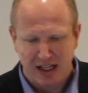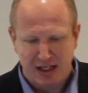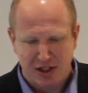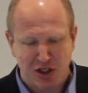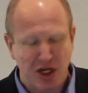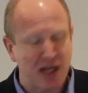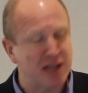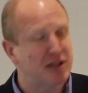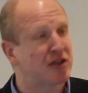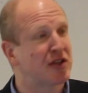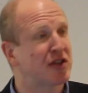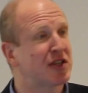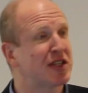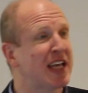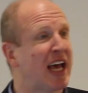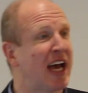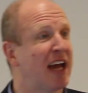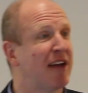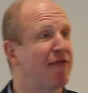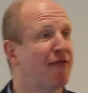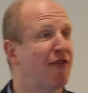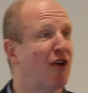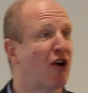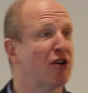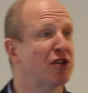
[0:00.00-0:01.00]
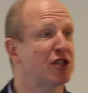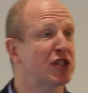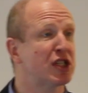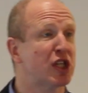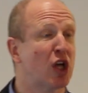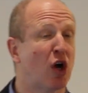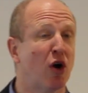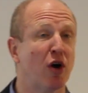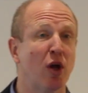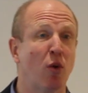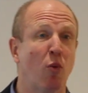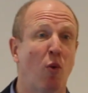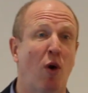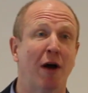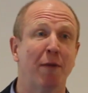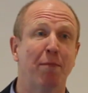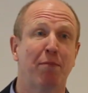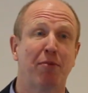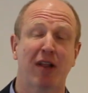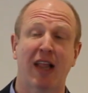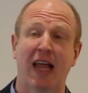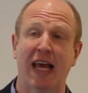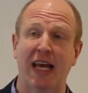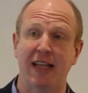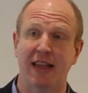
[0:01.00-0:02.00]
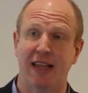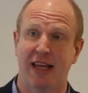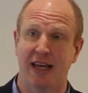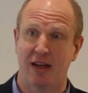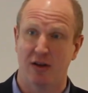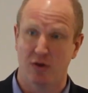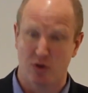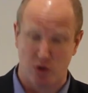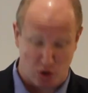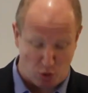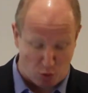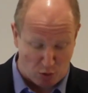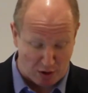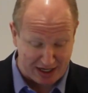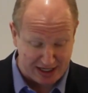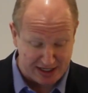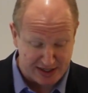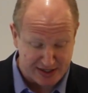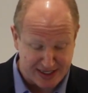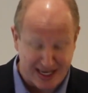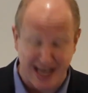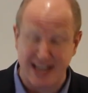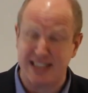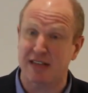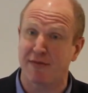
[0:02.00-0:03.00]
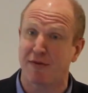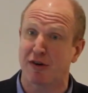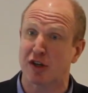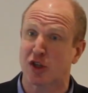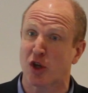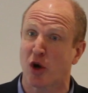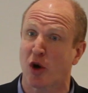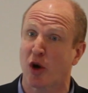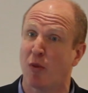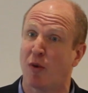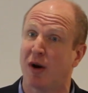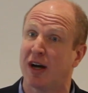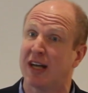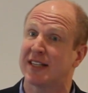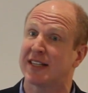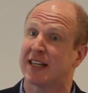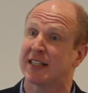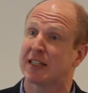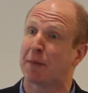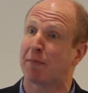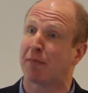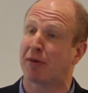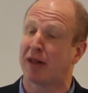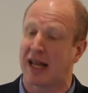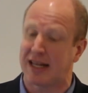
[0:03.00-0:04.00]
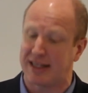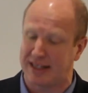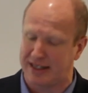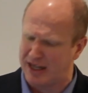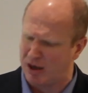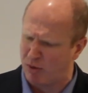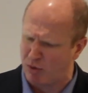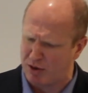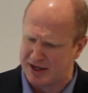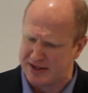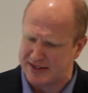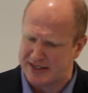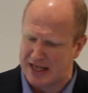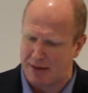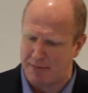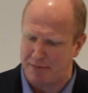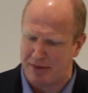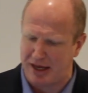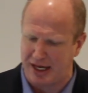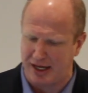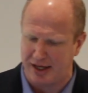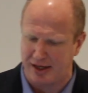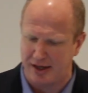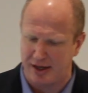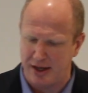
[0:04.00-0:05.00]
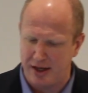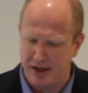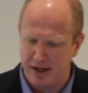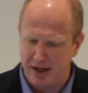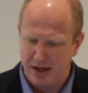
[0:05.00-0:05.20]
Jesus said verse 31 plainly. So what he says in verse 31, he says it plainly. Now what does that mean?